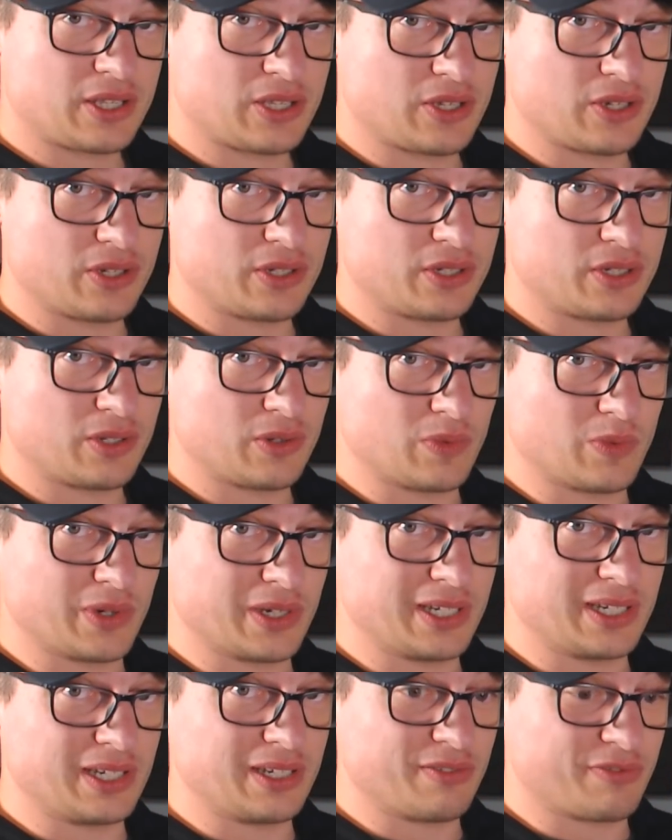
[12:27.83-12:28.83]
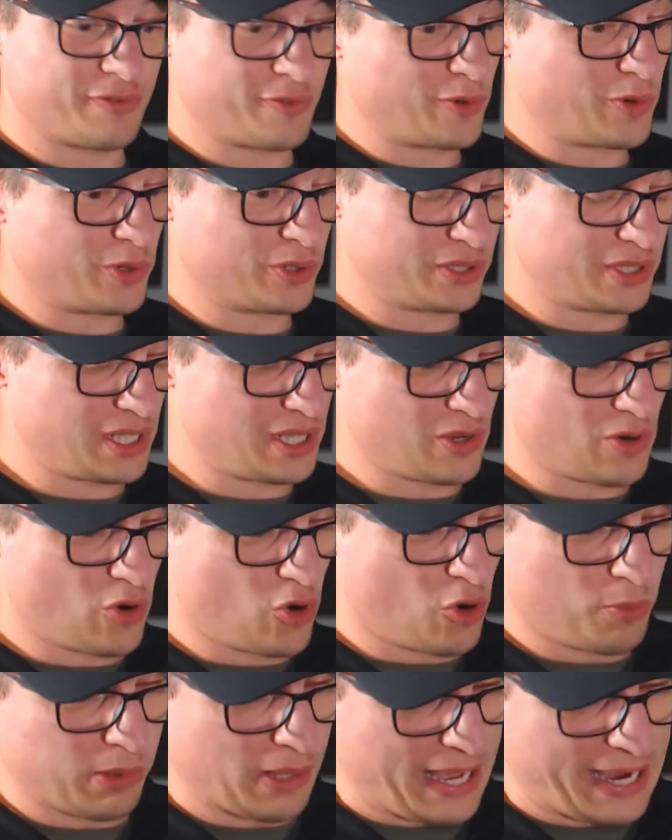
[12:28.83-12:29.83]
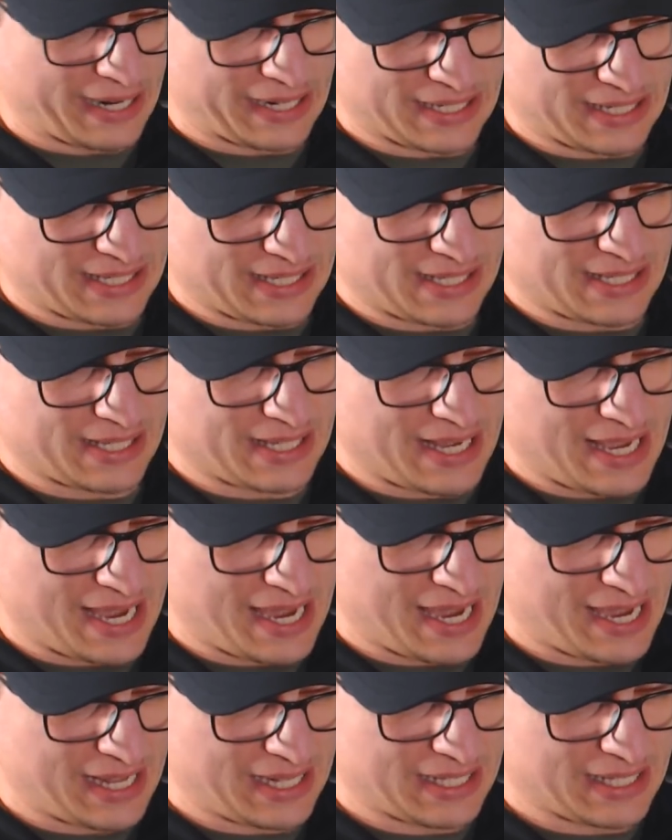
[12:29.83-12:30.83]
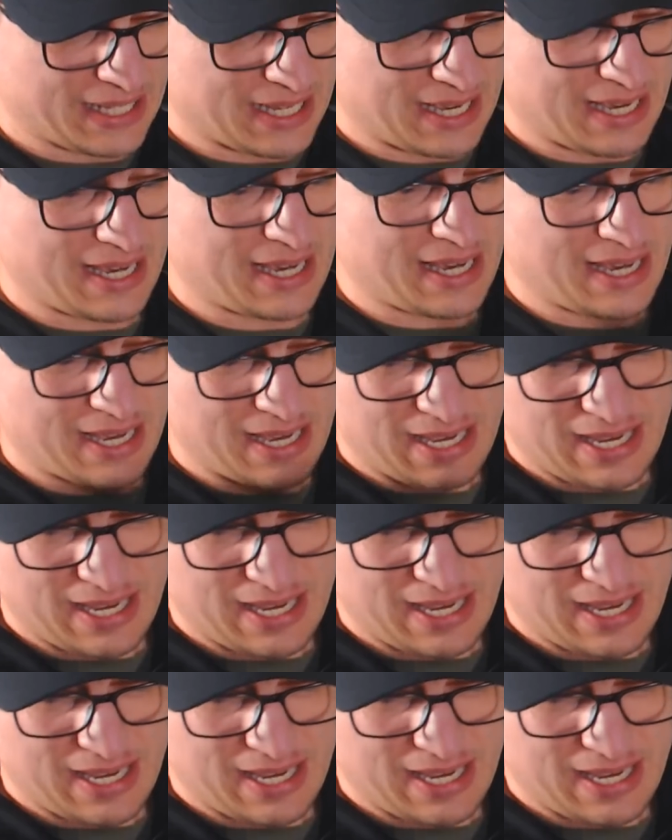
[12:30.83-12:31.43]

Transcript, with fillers: good win for the All Blacks. And uh,